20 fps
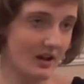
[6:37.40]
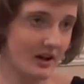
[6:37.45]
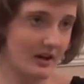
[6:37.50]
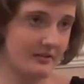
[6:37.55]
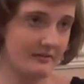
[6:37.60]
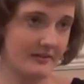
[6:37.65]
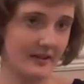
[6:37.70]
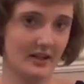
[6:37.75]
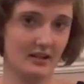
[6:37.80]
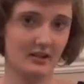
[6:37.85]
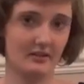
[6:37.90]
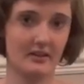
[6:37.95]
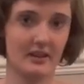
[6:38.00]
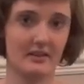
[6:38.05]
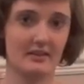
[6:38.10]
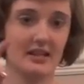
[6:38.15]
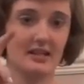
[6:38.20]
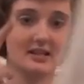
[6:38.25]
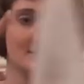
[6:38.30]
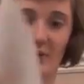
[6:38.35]
I feel
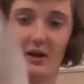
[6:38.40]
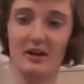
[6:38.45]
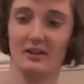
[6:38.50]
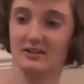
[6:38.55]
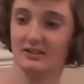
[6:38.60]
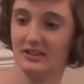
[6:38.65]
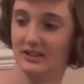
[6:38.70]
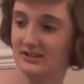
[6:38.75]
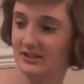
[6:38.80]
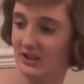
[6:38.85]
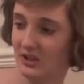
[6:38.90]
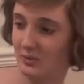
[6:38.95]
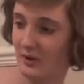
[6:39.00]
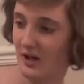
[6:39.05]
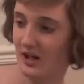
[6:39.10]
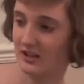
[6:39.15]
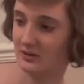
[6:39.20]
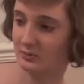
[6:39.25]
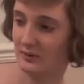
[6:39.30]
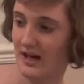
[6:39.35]
that this poster still
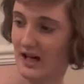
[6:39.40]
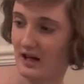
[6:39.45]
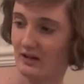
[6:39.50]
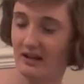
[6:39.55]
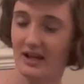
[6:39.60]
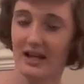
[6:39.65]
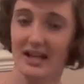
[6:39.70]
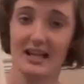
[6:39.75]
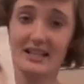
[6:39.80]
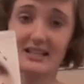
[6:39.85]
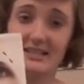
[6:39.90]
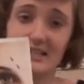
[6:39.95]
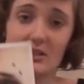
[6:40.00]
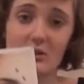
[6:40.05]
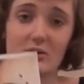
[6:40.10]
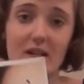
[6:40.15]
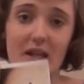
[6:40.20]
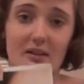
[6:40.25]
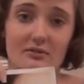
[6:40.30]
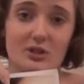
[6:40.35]
works well. It
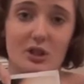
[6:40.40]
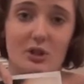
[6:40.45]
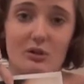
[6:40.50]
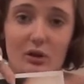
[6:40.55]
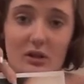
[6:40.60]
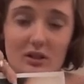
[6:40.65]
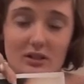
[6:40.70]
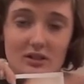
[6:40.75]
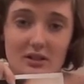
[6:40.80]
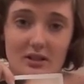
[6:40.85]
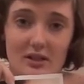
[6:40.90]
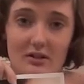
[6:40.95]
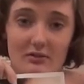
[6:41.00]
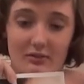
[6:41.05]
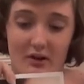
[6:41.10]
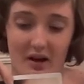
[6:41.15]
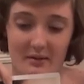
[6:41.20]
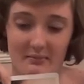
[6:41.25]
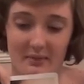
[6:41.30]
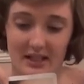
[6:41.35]
still gives across the
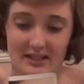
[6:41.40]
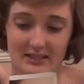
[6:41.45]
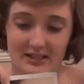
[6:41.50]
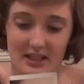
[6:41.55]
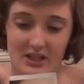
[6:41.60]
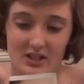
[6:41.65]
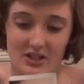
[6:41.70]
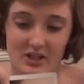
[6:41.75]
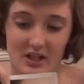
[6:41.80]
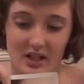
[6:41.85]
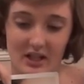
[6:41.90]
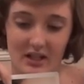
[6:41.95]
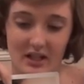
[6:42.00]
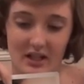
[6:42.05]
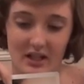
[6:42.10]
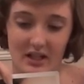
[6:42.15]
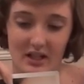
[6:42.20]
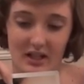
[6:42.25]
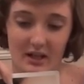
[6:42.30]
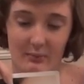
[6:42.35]
right message,
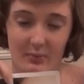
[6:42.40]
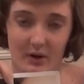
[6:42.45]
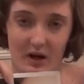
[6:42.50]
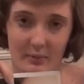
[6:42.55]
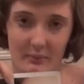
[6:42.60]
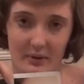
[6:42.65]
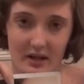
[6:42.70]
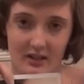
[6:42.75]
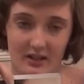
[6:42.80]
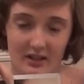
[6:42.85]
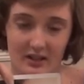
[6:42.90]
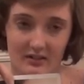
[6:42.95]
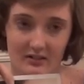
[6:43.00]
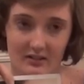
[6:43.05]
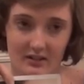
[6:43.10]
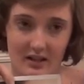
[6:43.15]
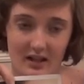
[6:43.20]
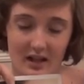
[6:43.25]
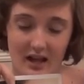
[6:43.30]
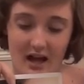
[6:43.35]
in my opinion,
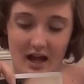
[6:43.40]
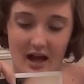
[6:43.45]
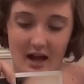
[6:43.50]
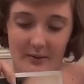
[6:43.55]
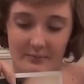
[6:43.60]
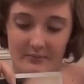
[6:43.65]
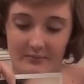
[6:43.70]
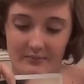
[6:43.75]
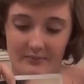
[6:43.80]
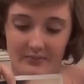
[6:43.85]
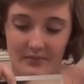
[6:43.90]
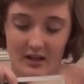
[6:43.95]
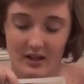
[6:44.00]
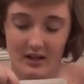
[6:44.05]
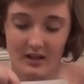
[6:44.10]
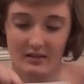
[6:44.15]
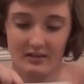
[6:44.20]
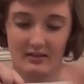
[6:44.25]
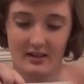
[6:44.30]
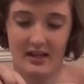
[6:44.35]
that
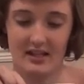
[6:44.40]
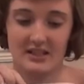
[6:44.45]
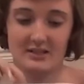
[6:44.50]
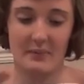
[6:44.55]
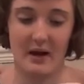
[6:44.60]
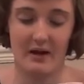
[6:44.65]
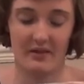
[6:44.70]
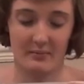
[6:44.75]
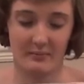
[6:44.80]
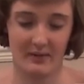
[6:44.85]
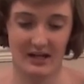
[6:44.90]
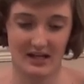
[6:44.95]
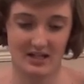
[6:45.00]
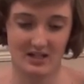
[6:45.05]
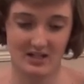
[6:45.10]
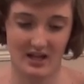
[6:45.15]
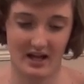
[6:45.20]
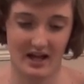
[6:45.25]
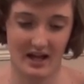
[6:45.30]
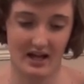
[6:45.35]
it's about the
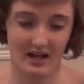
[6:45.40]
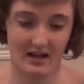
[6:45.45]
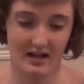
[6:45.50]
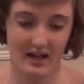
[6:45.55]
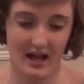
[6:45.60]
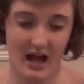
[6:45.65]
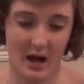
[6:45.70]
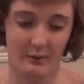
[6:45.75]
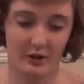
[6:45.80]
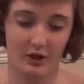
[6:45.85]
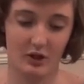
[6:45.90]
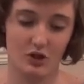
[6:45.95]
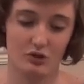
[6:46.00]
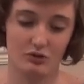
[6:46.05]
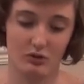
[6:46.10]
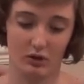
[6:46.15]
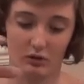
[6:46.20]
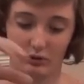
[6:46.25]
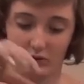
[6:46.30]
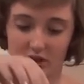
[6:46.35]
media, how it
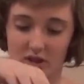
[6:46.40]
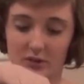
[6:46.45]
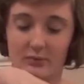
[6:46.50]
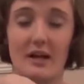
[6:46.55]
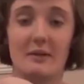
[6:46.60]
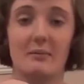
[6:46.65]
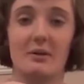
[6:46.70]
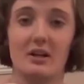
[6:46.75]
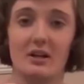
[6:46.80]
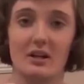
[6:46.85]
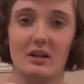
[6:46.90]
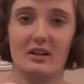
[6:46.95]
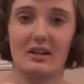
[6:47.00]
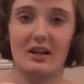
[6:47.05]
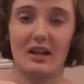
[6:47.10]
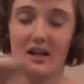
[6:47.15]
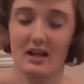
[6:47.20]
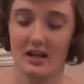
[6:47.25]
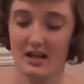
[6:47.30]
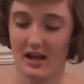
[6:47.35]
controls the way we
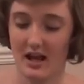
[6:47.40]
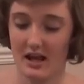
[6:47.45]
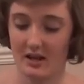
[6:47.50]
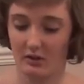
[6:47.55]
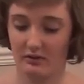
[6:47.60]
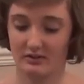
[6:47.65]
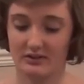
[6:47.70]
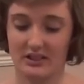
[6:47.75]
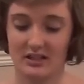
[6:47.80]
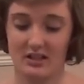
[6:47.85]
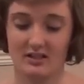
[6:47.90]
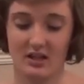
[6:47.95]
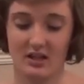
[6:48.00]
look, and obviously the